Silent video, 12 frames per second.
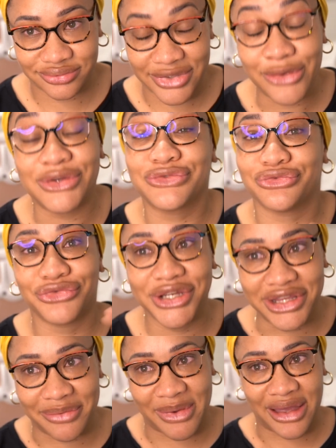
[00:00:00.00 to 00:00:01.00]
It was
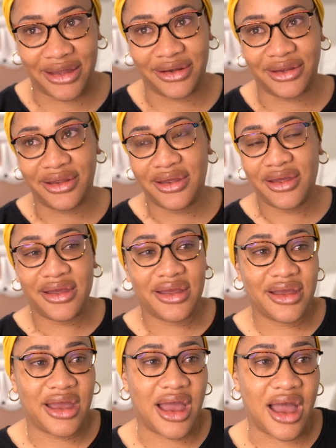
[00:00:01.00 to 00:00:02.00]
really bad.
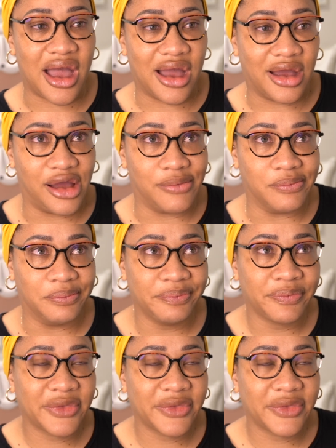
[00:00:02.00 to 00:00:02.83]
And